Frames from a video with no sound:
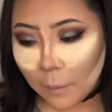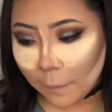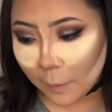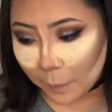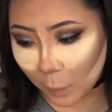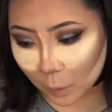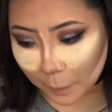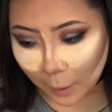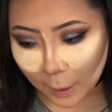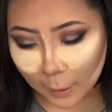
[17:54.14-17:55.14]
For the
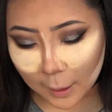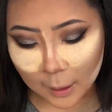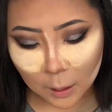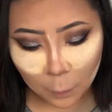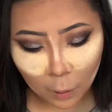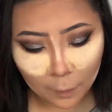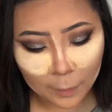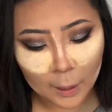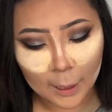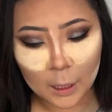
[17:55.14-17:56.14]
most part, unless it's more of
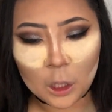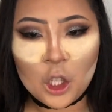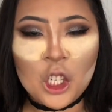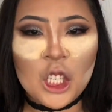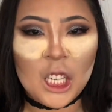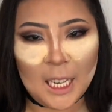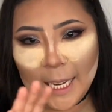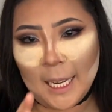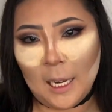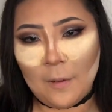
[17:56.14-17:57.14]
a like a
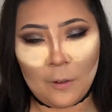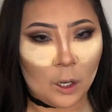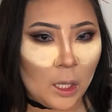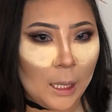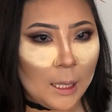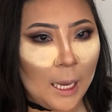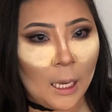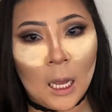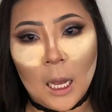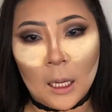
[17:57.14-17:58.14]
sheen versus
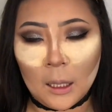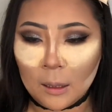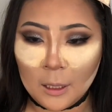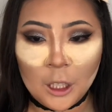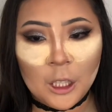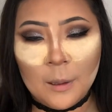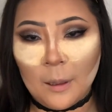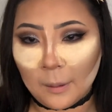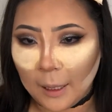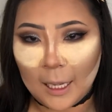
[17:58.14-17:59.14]
like a
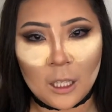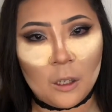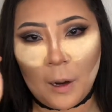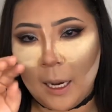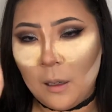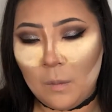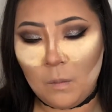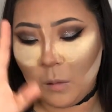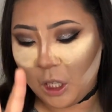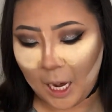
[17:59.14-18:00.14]
straight
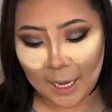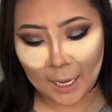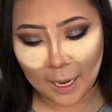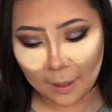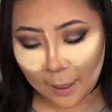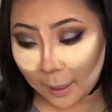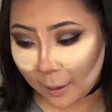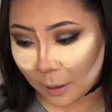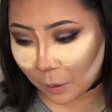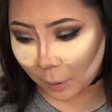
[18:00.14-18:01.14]
shiny kind of thing.
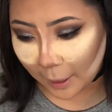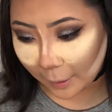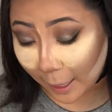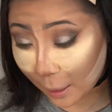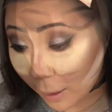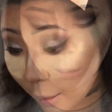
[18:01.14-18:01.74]
Don't like that.